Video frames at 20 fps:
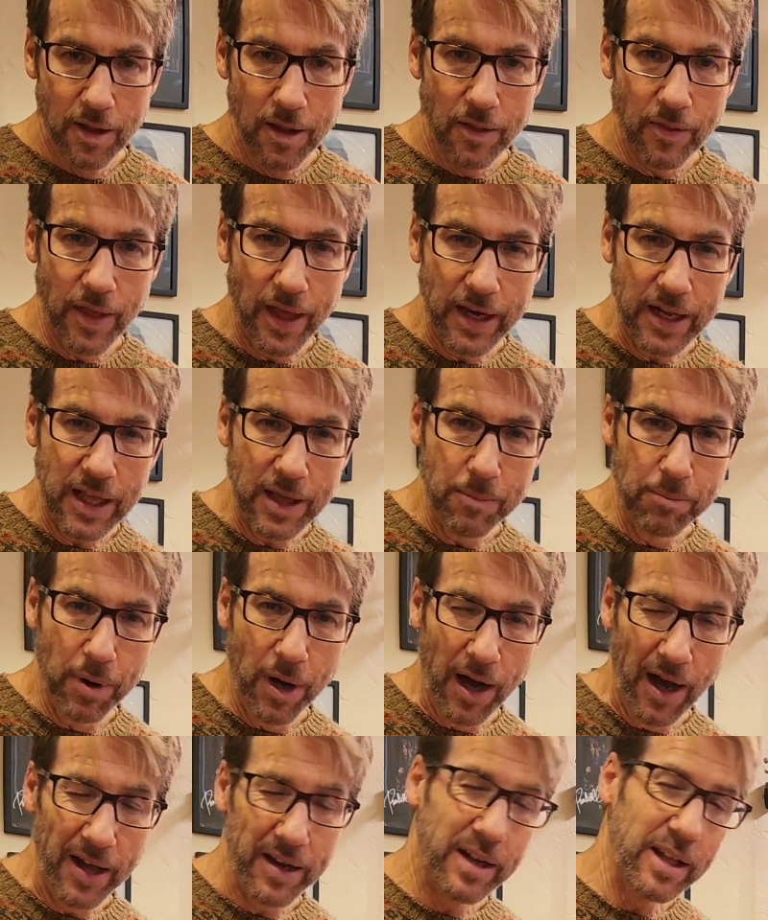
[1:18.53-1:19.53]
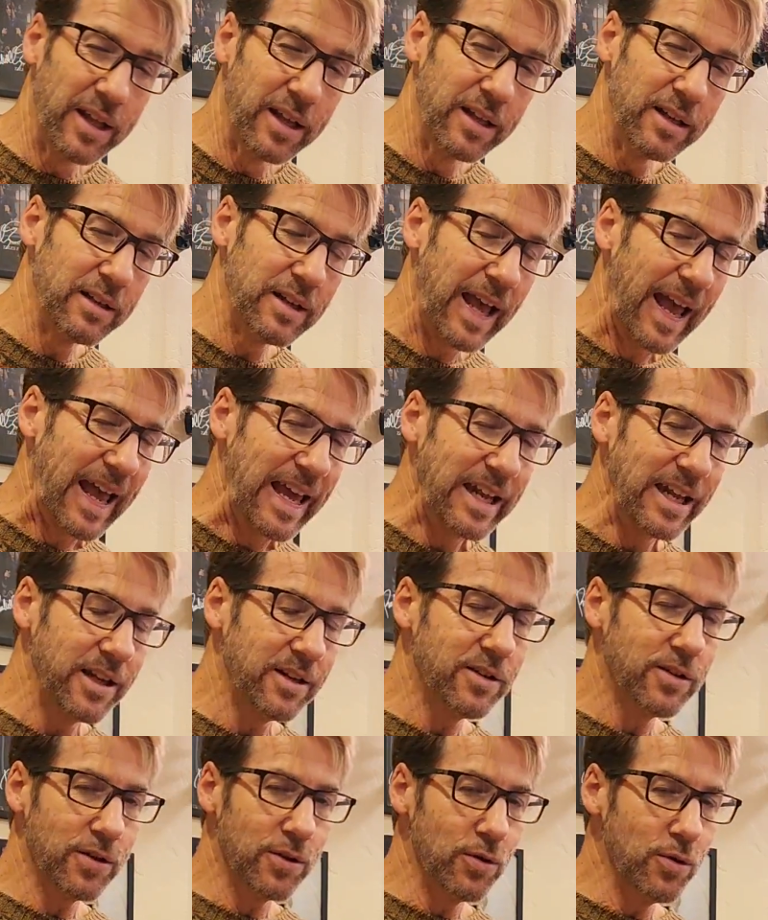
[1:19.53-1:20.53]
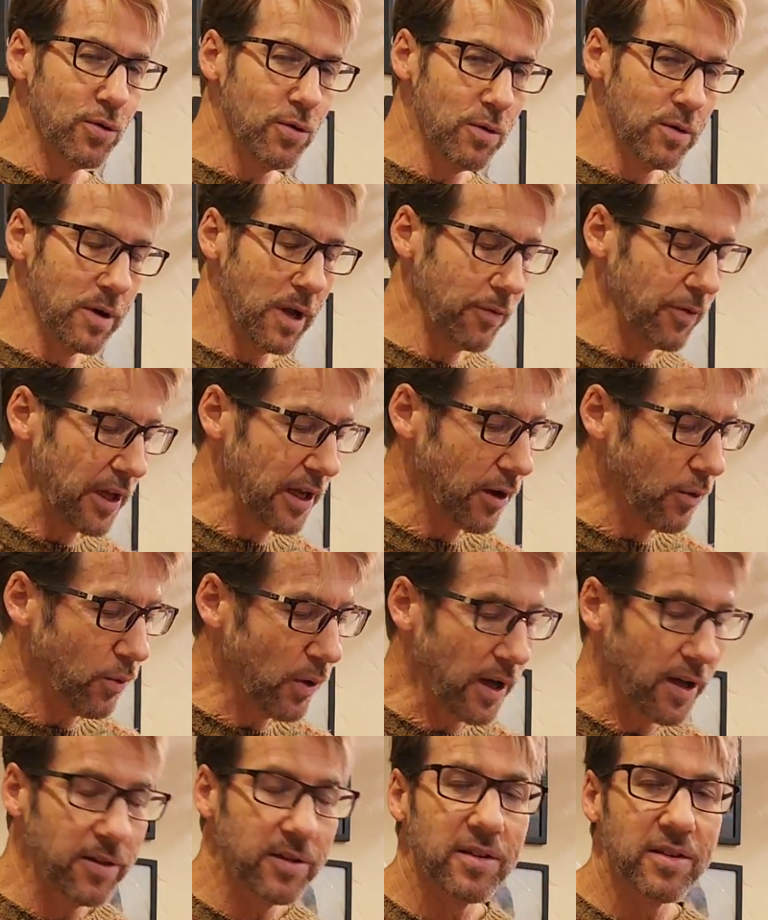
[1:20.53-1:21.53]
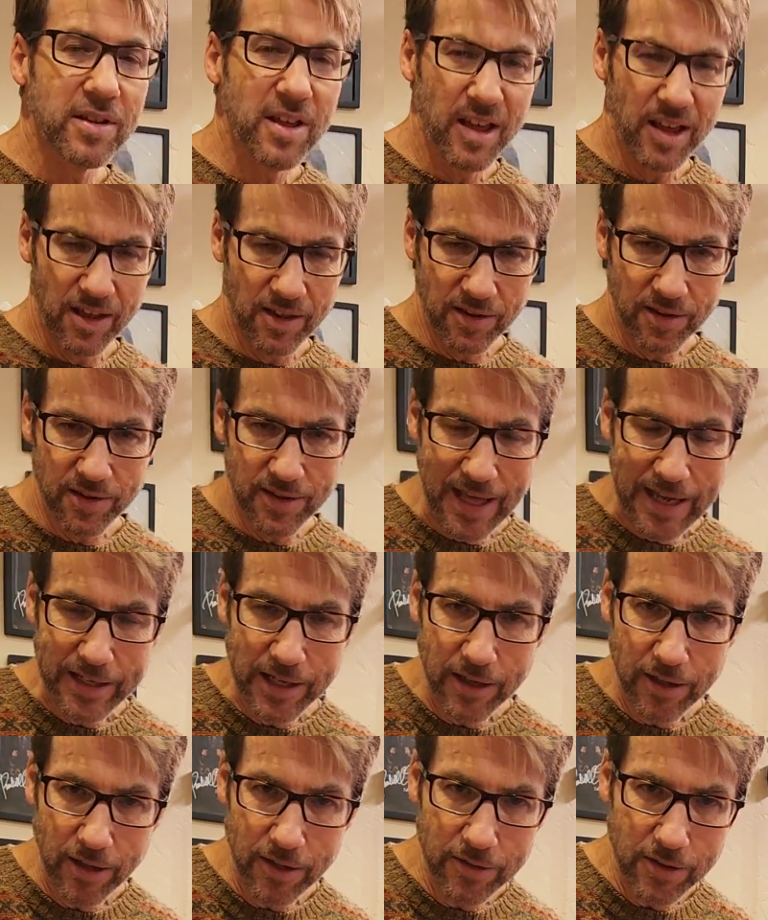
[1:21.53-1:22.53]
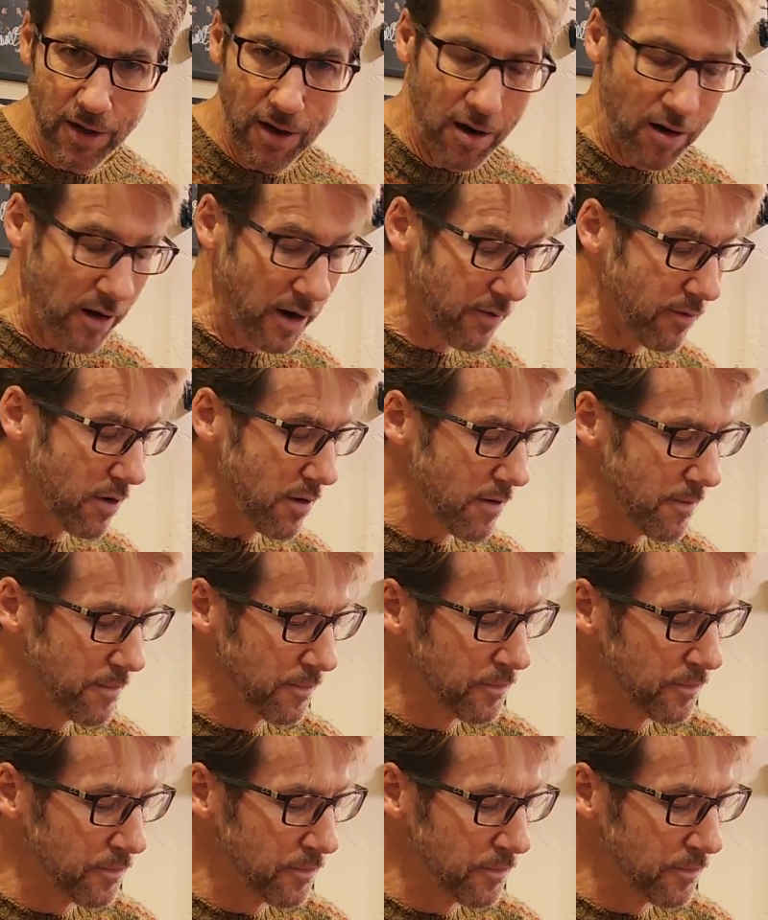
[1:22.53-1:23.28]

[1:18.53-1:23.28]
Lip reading: that he bought in '82, I think it was, his second guitar ever.